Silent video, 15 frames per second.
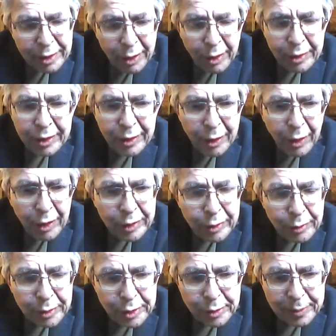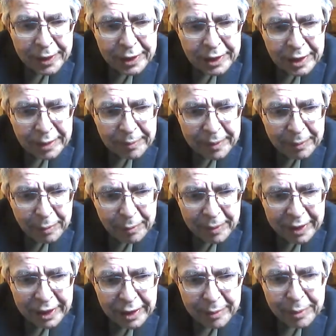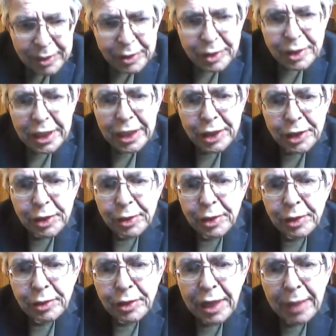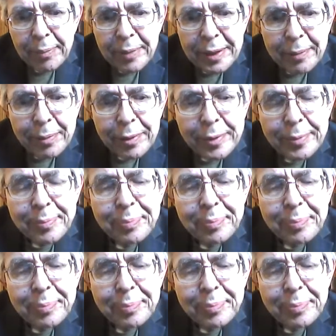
All due respect to the people making the presentations, they're top people.